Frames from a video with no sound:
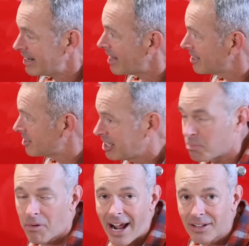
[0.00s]
Now this Jeep
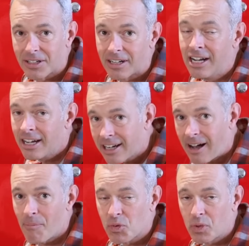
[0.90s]
Wrangler
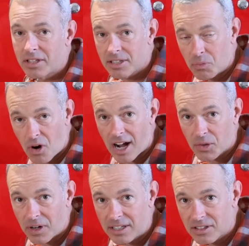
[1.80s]
comes with some rock
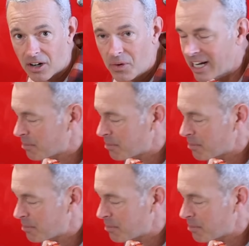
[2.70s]
rails already,